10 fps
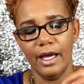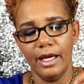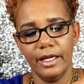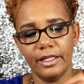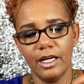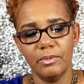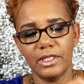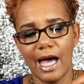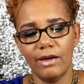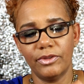It
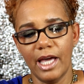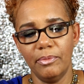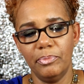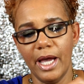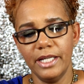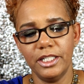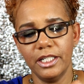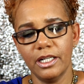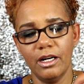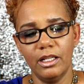comes out that
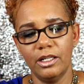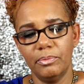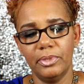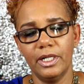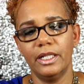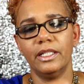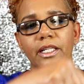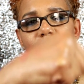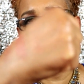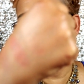beigey color, but
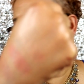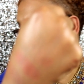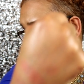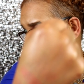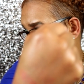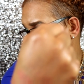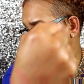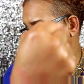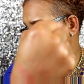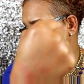it gives your
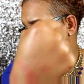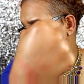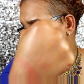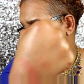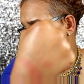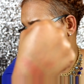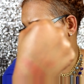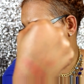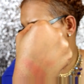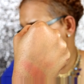skin a
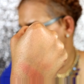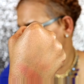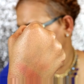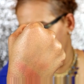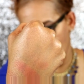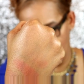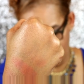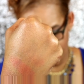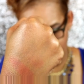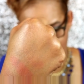really nice glow.
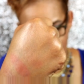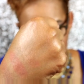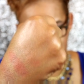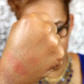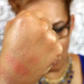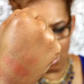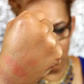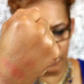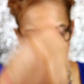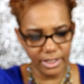
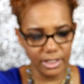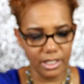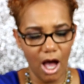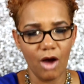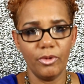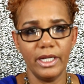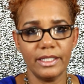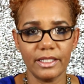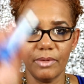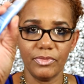So this is already
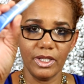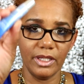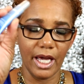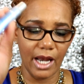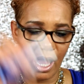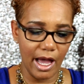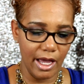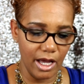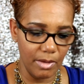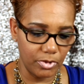something that
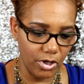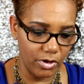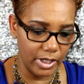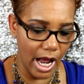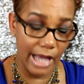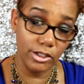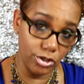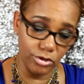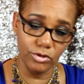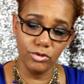I
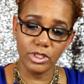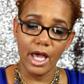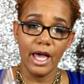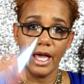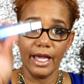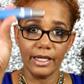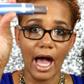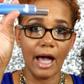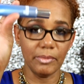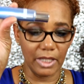use, and
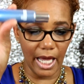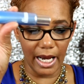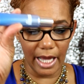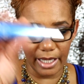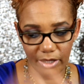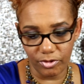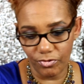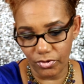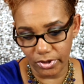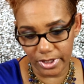I'm glad I got the
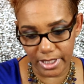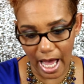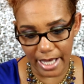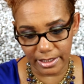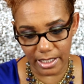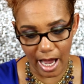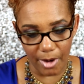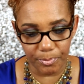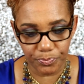full size now.